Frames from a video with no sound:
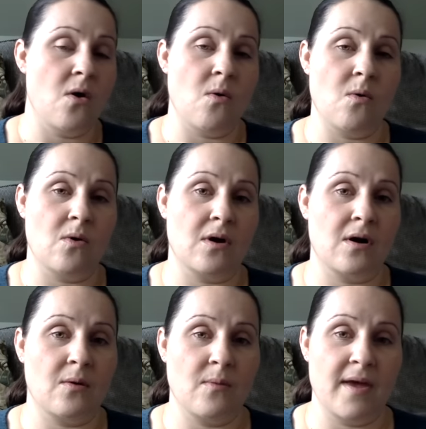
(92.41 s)

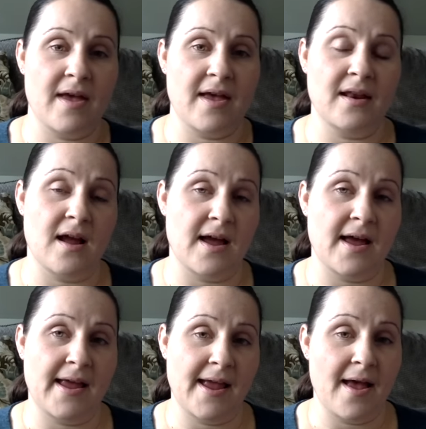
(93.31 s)
or when
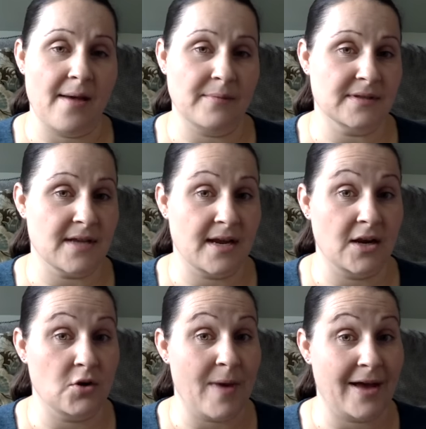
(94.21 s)
I am designing
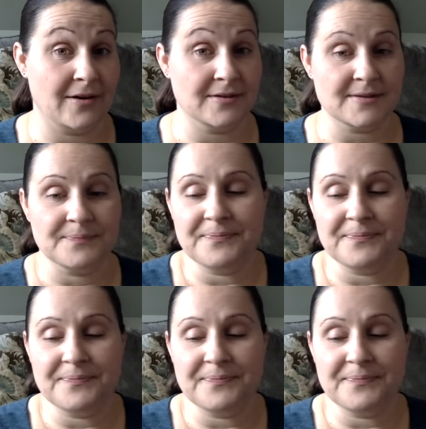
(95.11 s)
new patterns.